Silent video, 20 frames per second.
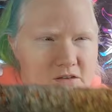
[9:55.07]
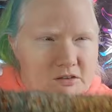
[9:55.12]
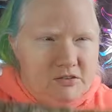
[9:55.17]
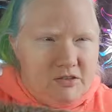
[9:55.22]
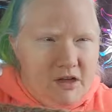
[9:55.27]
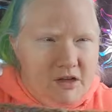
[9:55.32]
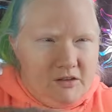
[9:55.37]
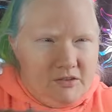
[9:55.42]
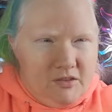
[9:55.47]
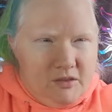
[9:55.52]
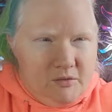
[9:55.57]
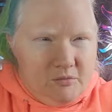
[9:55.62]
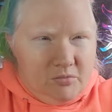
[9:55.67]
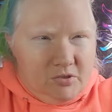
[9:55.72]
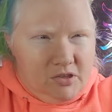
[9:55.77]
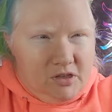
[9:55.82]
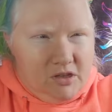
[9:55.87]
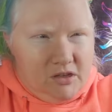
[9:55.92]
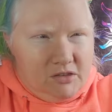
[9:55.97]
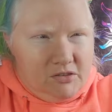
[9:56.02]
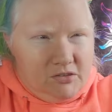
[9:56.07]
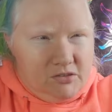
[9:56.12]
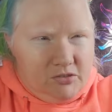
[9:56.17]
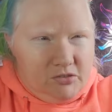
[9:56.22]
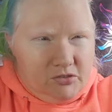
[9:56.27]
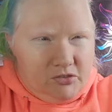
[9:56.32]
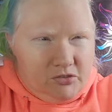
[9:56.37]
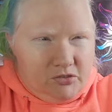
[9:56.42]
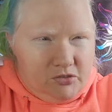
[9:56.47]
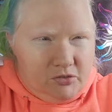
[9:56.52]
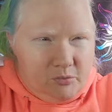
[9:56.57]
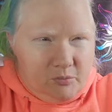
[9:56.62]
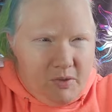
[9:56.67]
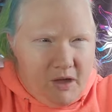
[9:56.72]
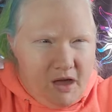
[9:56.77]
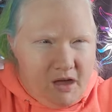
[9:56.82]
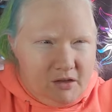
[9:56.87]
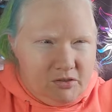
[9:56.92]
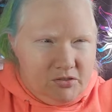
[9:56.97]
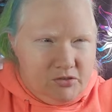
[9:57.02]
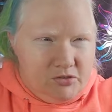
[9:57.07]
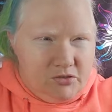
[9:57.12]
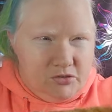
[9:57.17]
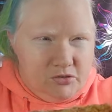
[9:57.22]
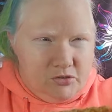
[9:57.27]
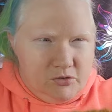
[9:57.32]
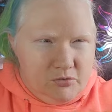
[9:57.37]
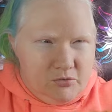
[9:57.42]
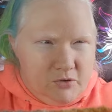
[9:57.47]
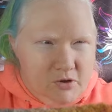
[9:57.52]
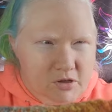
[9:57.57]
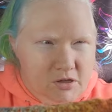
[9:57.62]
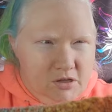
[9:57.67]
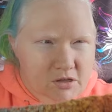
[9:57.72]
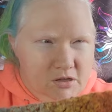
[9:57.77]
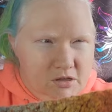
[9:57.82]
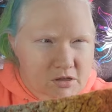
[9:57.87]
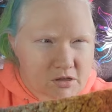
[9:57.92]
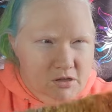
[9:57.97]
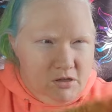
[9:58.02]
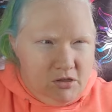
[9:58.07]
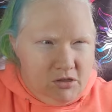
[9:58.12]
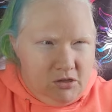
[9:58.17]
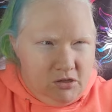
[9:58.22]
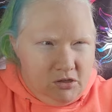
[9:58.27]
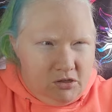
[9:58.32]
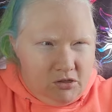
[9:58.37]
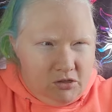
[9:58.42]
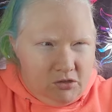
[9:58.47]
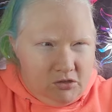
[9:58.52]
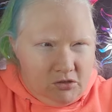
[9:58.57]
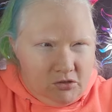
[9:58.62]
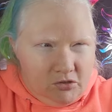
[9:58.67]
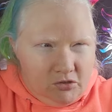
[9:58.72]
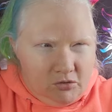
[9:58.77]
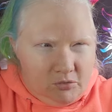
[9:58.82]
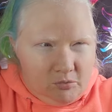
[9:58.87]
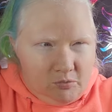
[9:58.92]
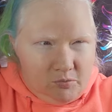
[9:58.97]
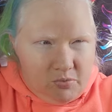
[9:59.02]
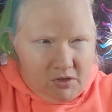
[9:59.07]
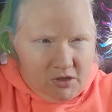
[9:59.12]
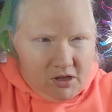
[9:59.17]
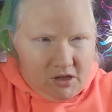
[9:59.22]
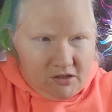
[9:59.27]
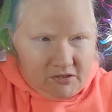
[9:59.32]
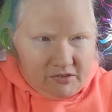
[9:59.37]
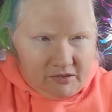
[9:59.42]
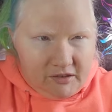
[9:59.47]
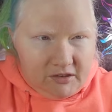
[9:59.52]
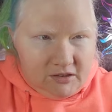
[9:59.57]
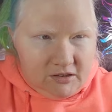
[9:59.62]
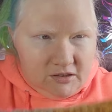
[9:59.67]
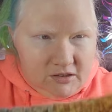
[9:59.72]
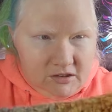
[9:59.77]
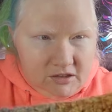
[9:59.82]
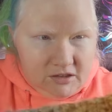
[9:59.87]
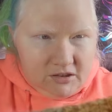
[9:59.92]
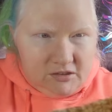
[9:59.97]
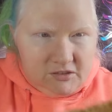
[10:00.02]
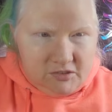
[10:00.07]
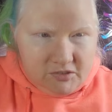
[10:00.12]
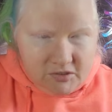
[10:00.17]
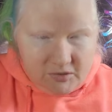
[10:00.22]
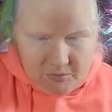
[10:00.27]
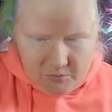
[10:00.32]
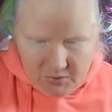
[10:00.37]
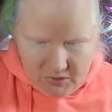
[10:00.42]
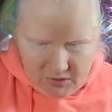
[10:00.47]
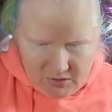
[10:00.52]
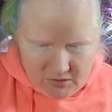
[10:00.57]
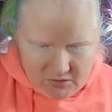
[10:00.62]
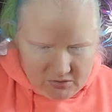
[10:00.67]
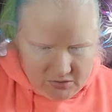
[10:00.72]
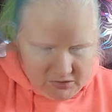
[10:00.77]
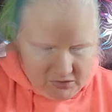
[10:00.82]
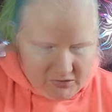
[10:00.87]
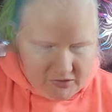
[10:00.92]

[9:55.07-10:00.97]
exact same place. This is the back, this is the front, because it needed to be the